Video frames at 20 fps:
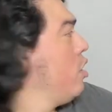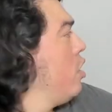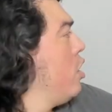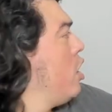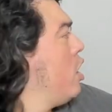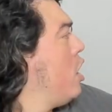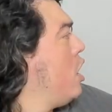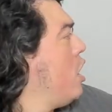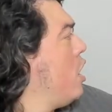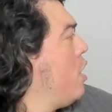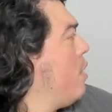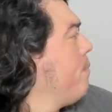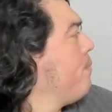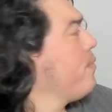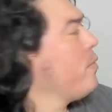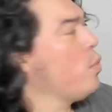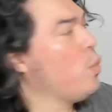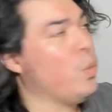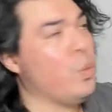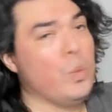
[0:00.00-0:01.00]

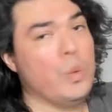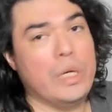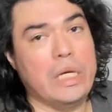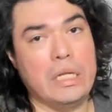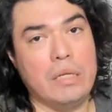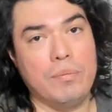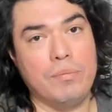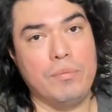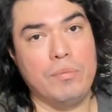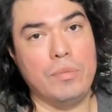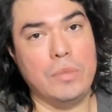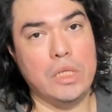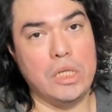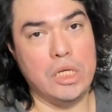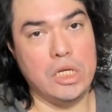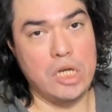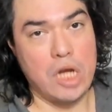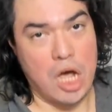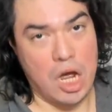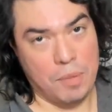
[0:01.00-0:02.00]
will
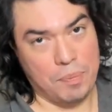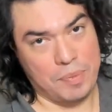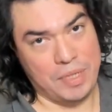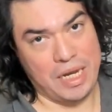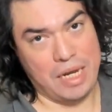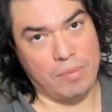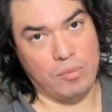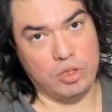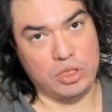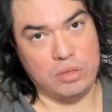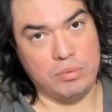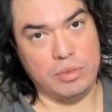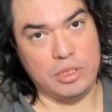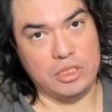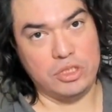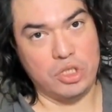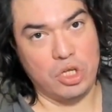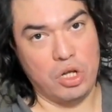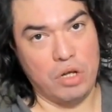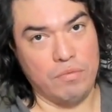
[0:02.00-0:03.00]
not be able to be
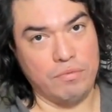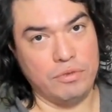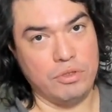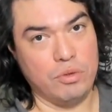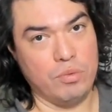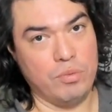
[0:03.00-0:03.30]
solved